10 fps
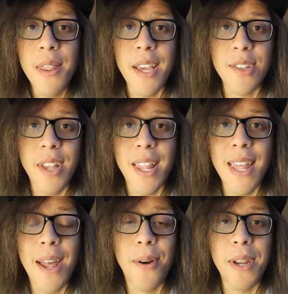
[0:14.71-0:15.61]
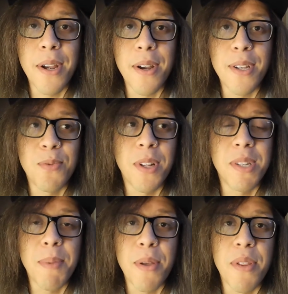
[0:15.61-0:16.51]
things like that on here, as well as
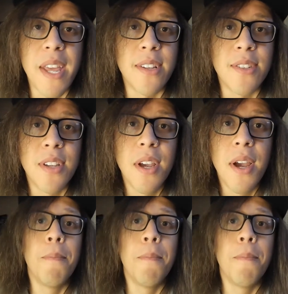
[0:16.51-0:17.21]
some other things.